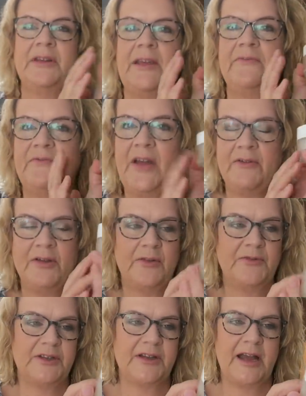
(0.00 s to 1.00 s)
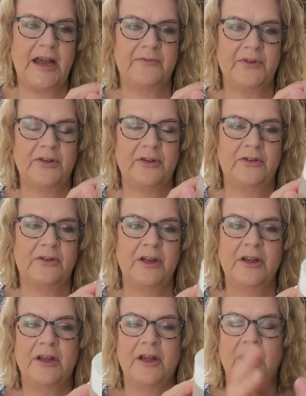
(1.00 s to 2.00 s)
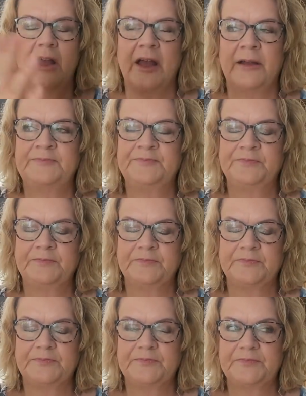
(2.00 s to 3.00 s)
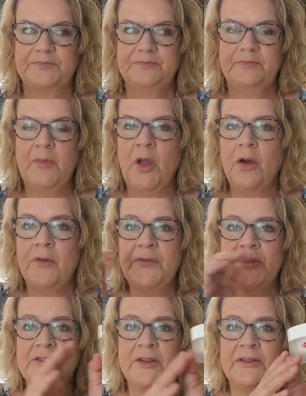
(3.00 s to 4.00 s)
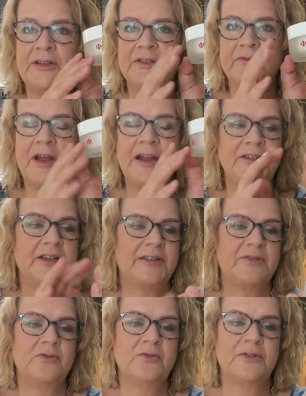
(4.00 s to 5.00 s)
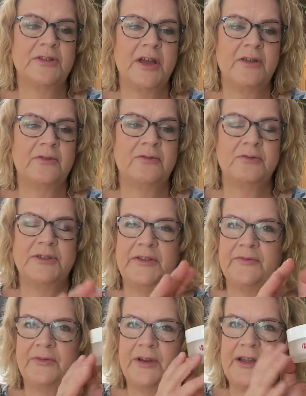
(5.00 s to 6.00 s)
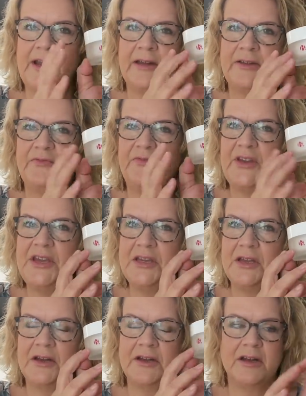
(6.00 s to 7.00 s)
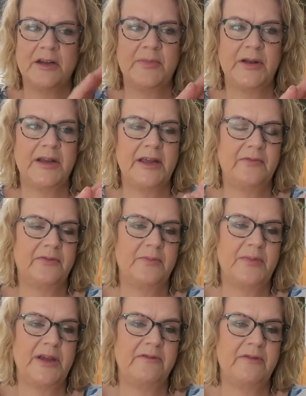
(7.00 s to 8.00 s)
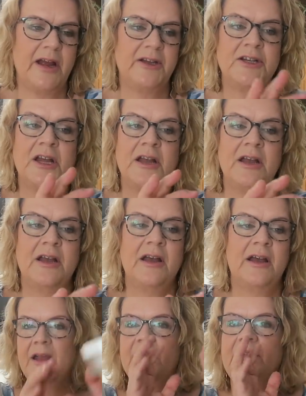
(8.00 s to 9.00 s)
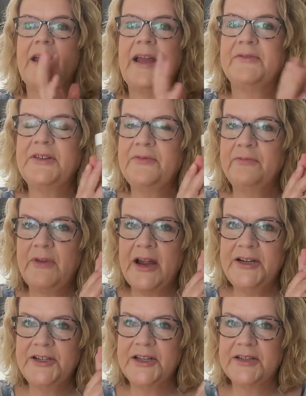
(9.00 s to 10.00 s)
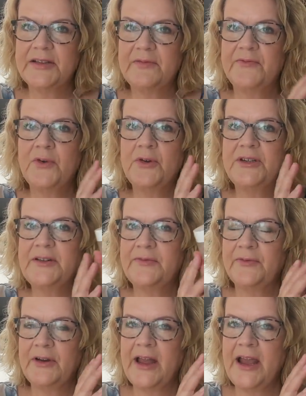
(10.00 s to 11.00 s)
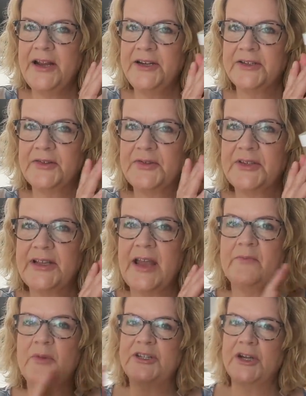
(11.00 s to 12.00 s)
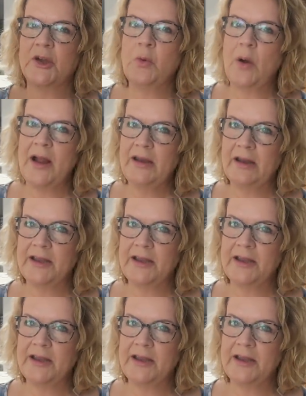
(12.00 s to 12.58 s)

and they very often have good um, offers on this range is also cruelty free and vegan I believe the B range they have different ranges for different ages of skin which I quite